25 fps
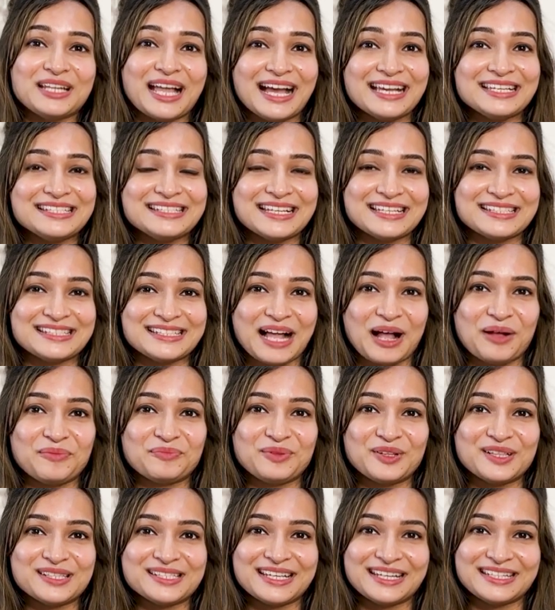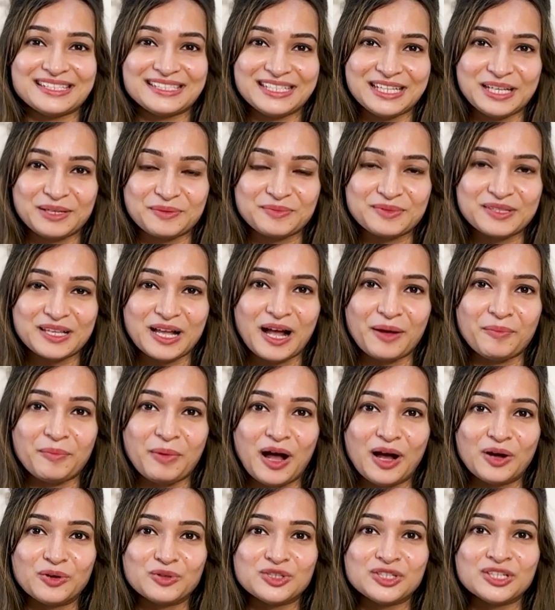nice examples and tips
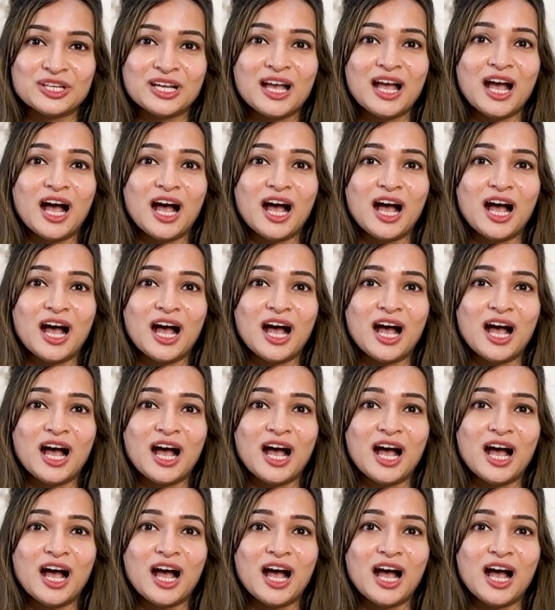about